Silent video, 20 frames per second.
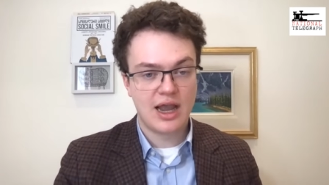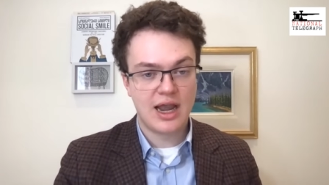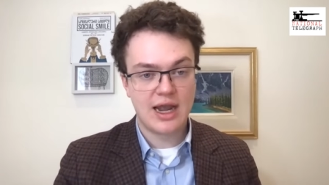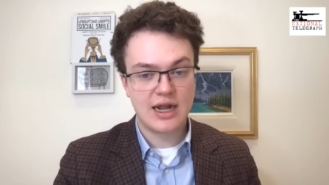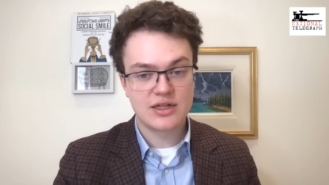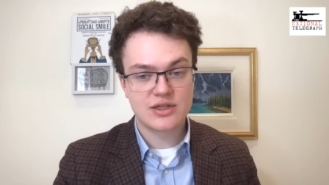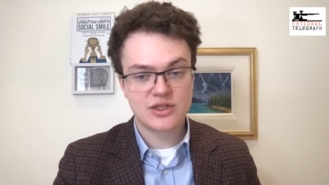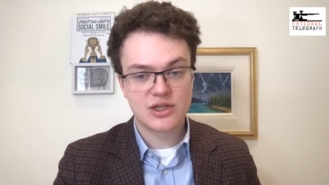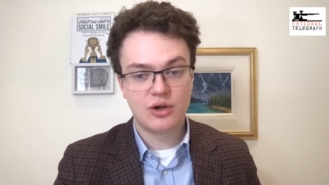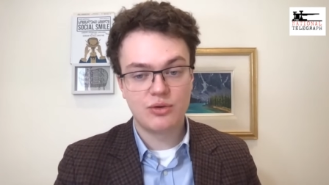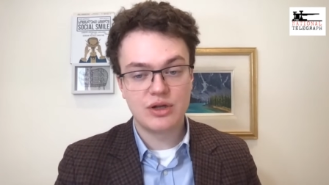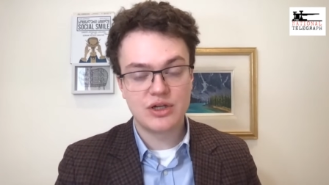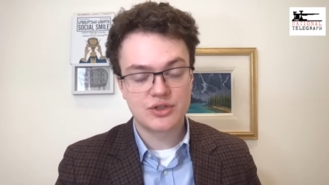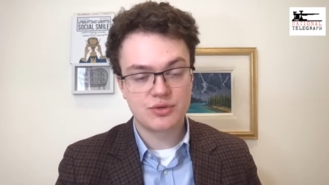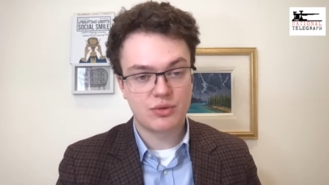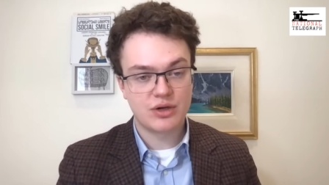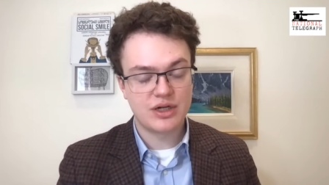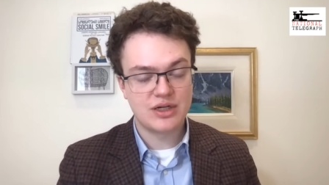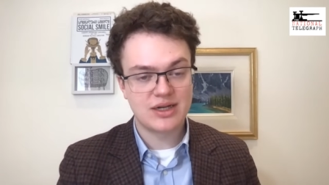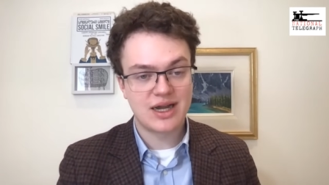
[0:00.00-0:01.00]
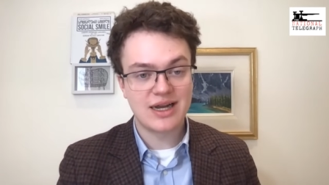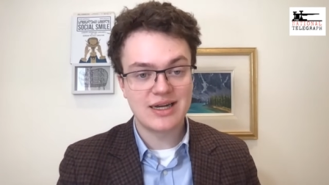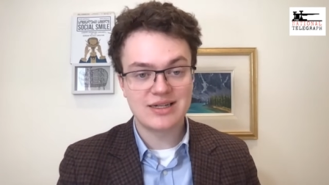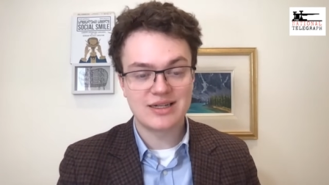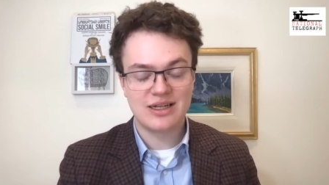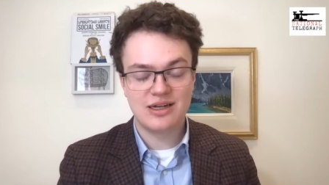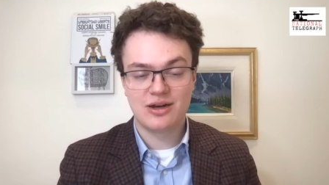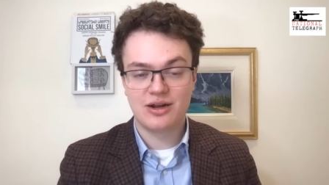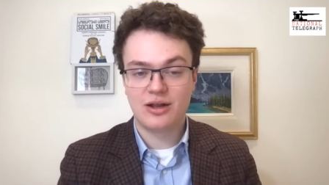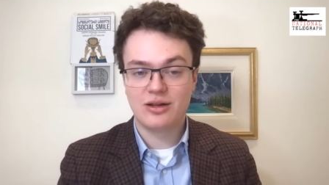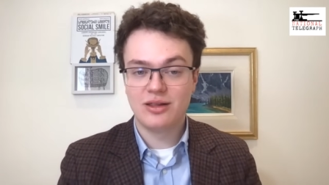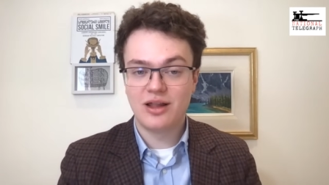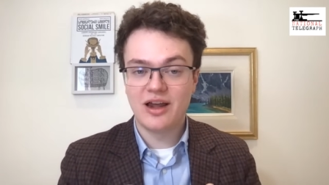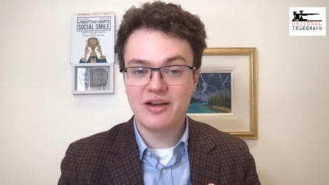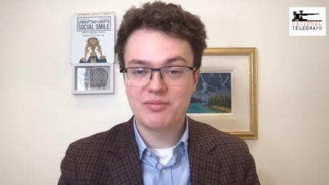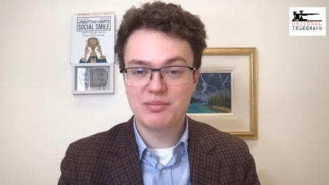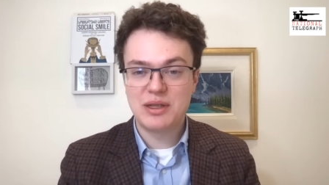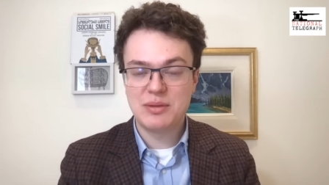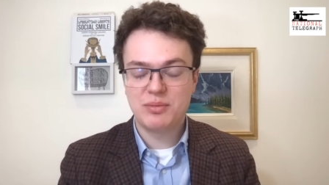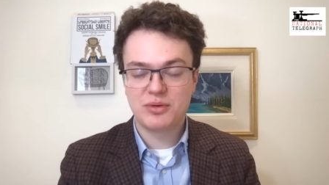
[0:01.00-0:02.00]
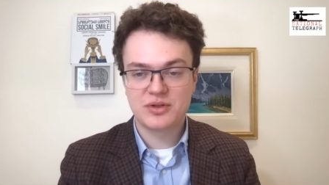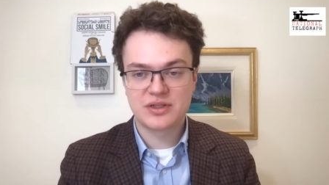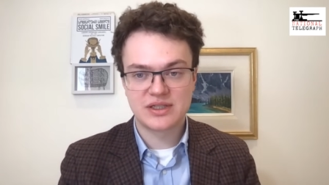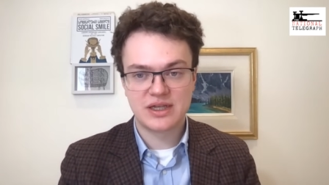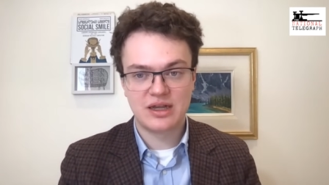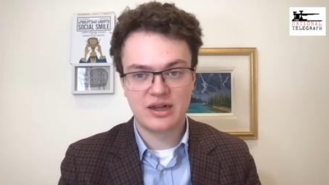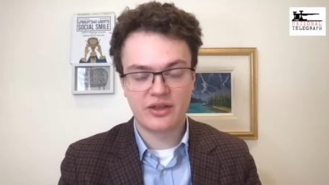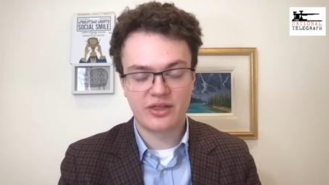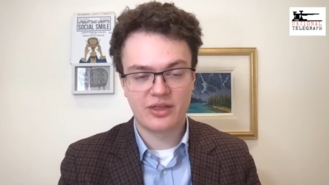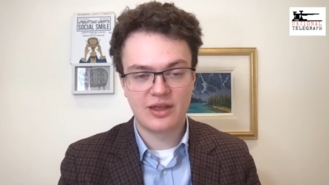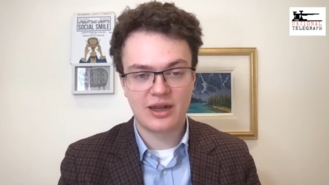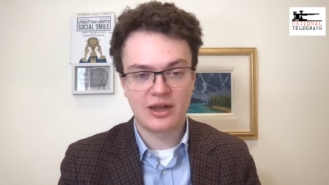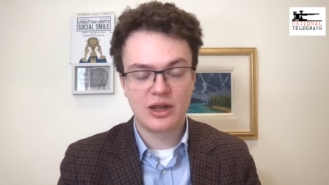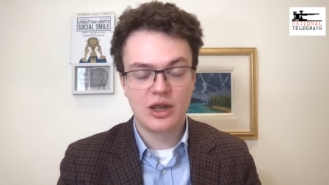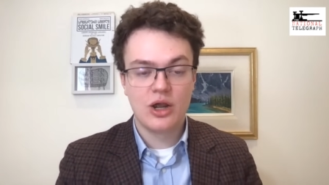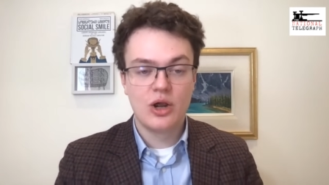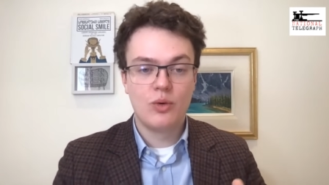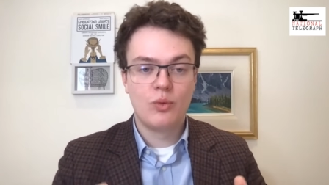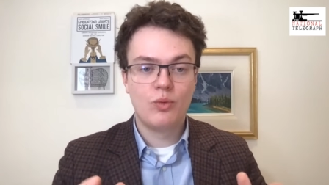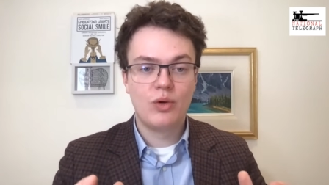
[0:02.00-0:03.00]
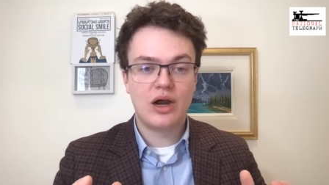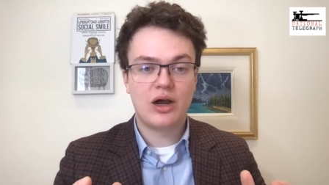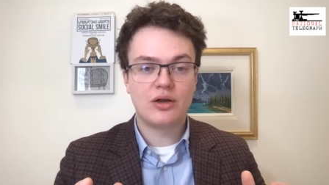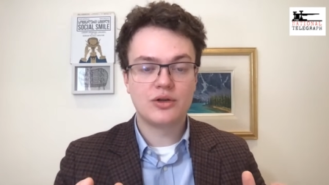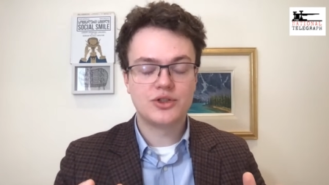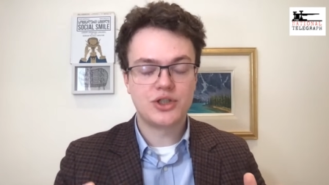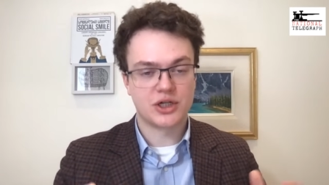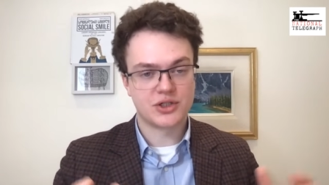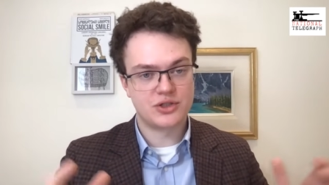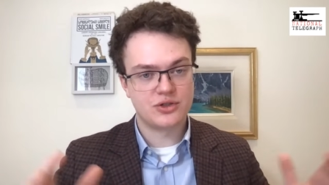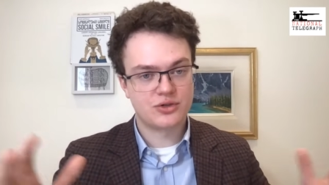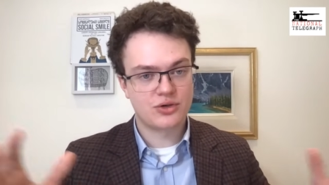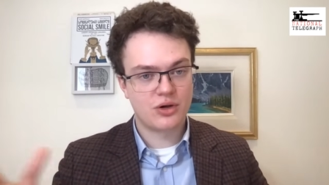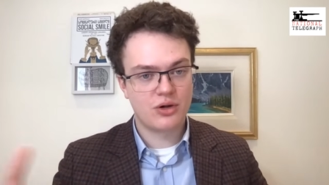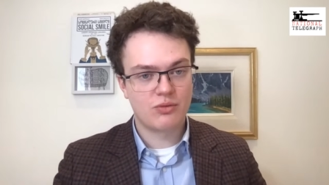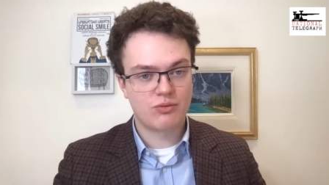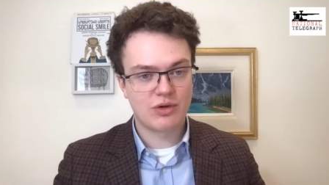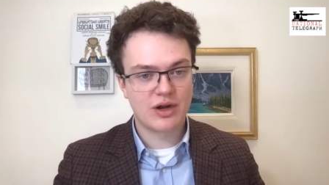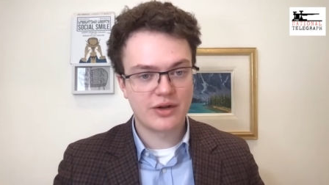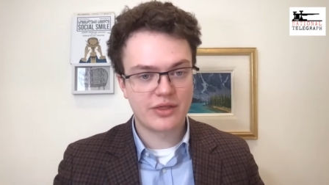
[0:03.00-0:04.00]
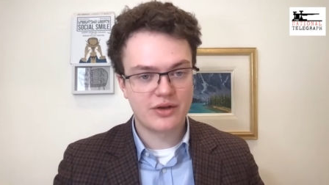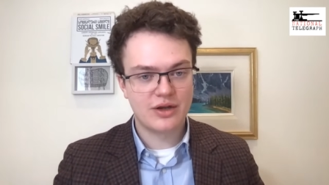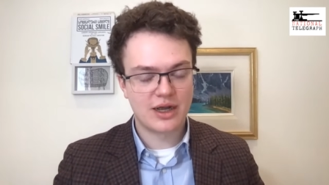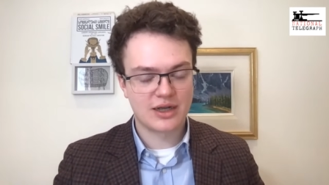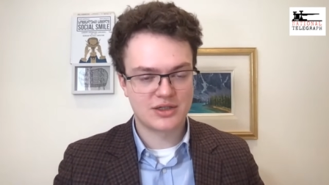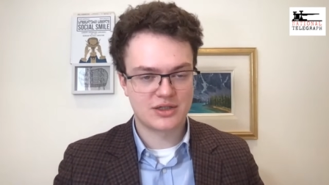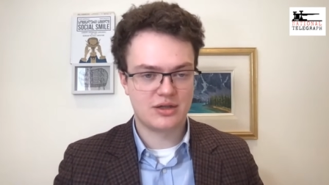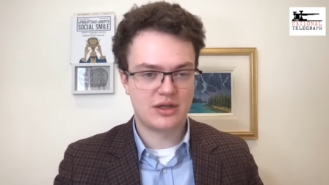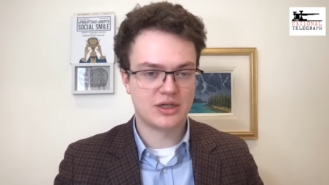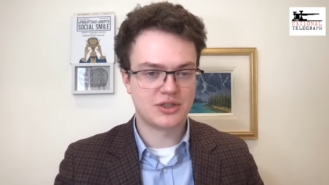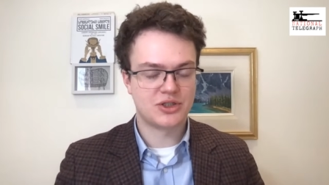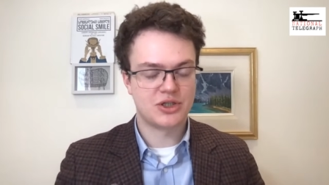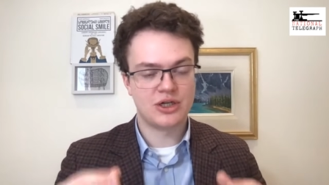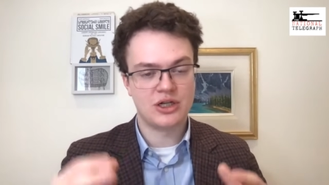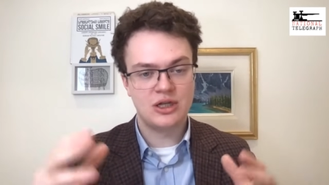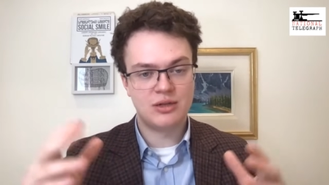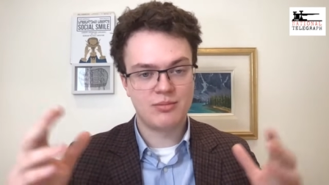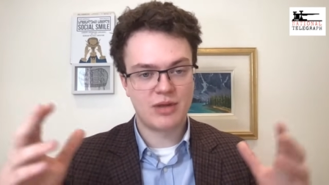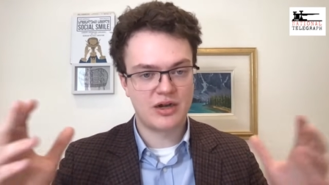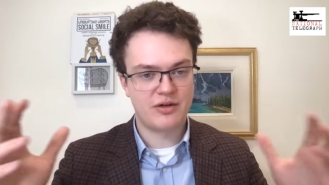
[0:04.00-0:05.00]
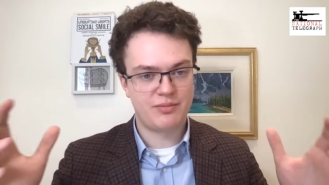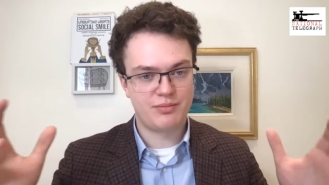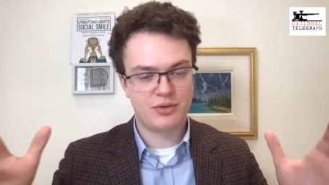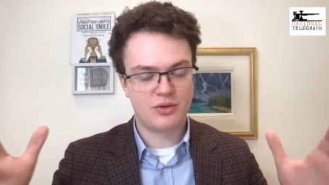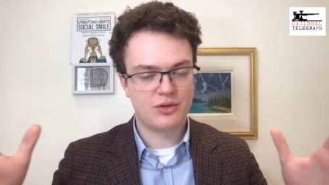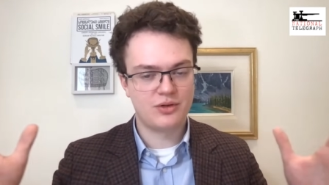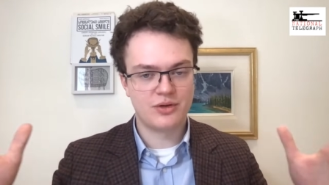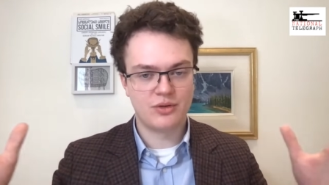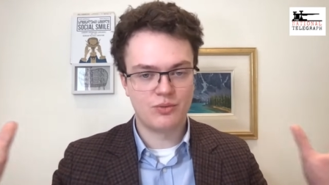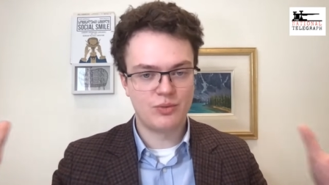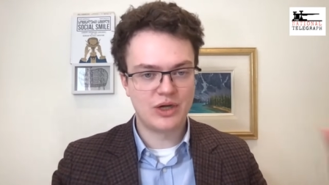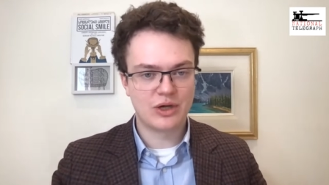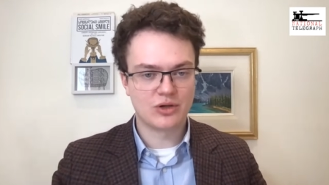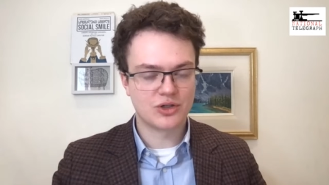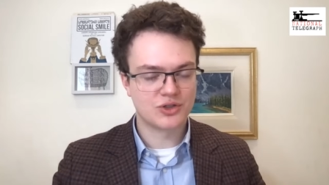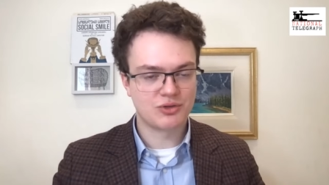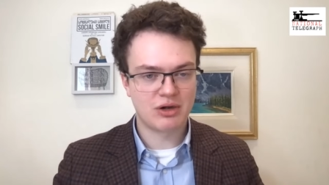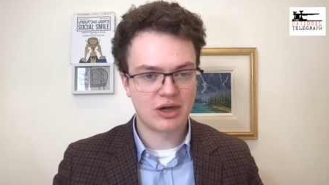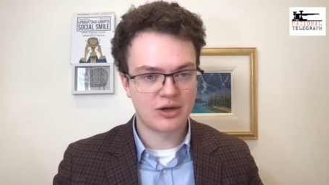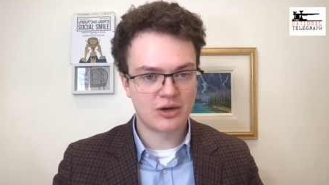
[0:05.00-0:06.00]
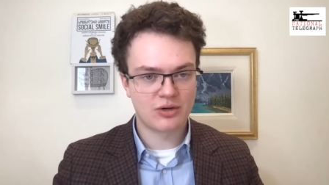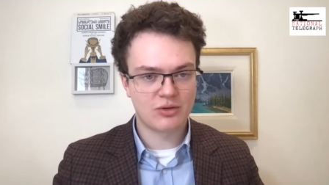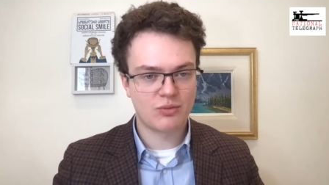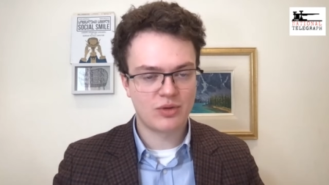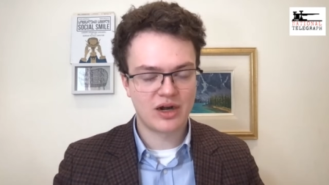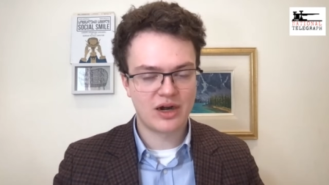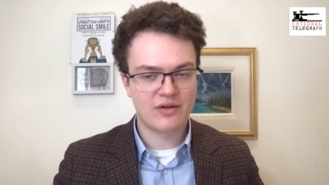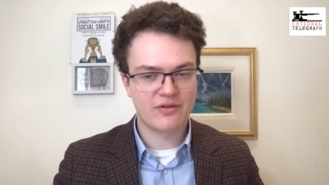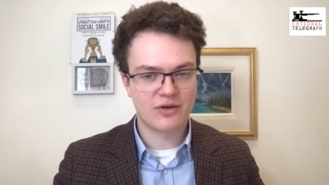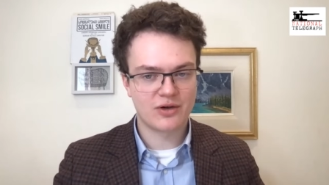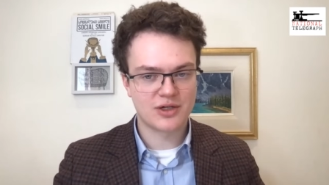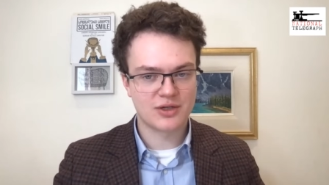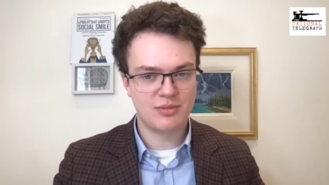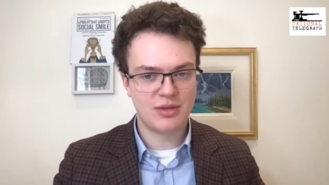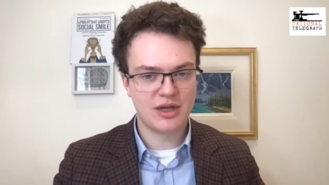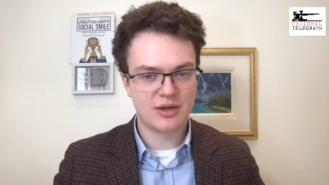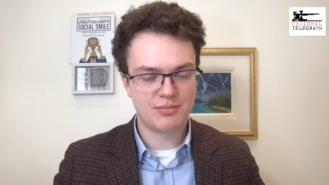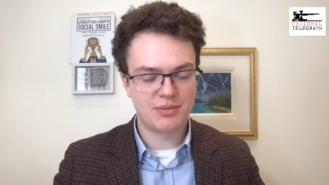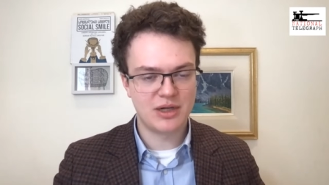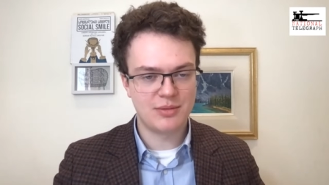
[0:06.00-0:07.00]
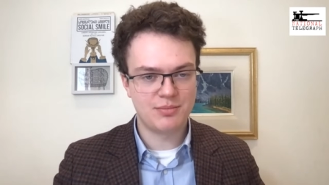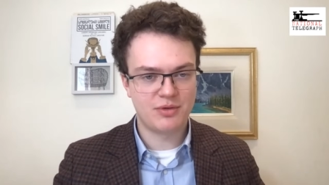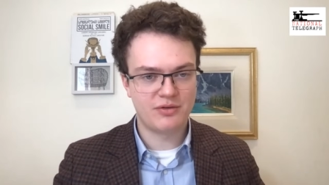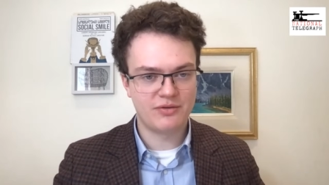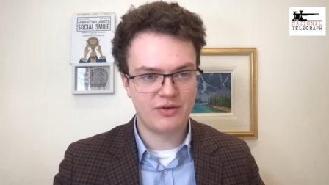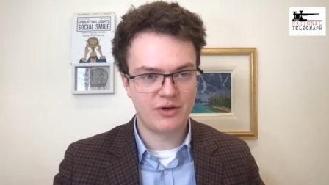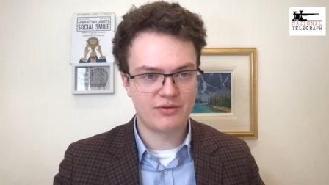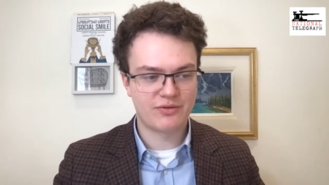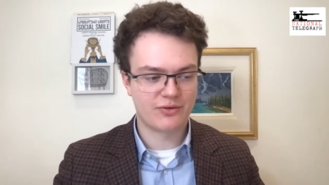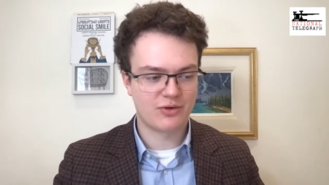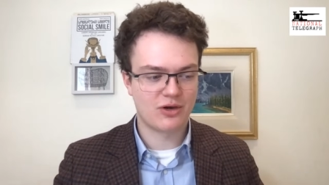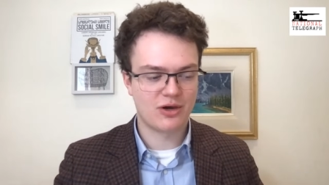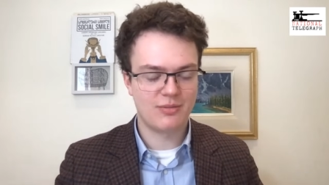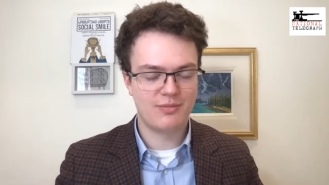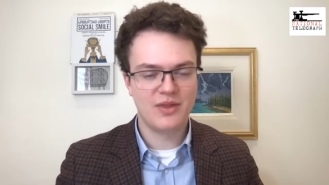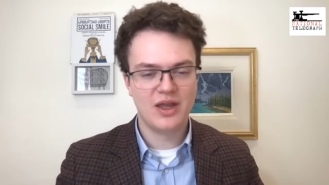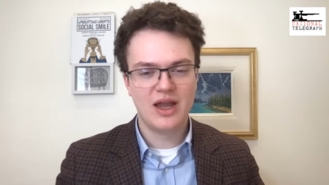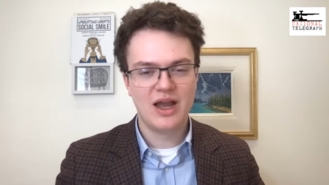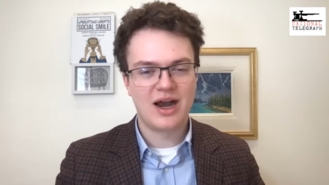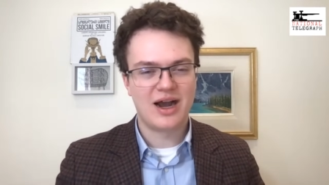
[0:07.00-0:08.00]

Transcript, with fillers: And so in twenty nineteen, a lot of people think, think, well, Justin Trudeau rigged the next election. He might have pulled a weird trick or whatever to make people vote for him.